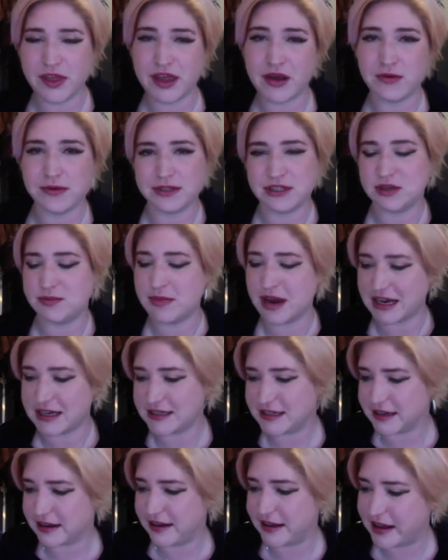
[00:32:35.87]
They
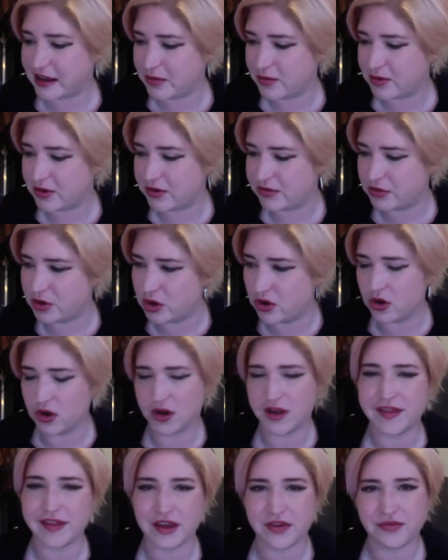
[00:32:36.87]
automatically will not
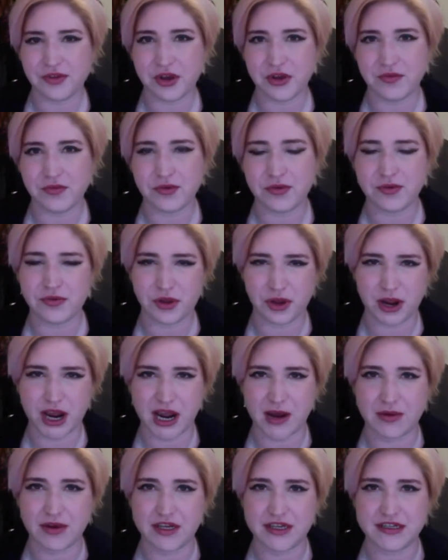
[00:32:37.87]
look at their phone for a few
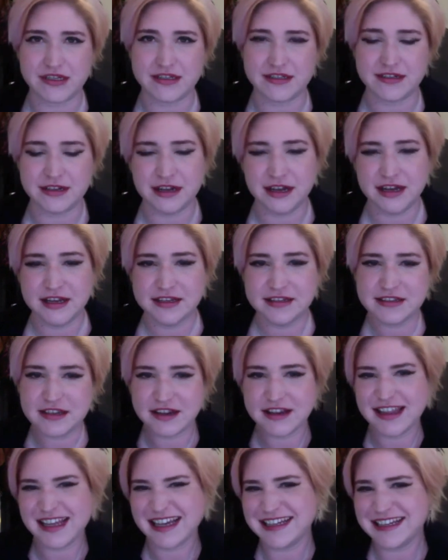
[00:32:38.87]
hours. So
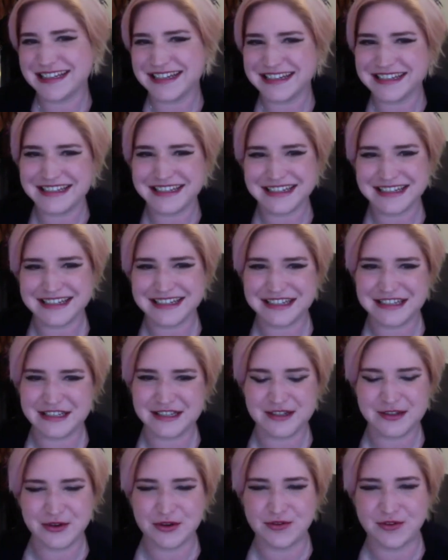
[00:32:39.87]
that's just
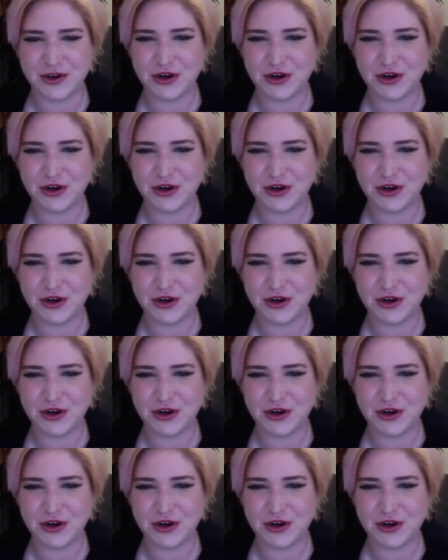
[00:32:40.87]
sort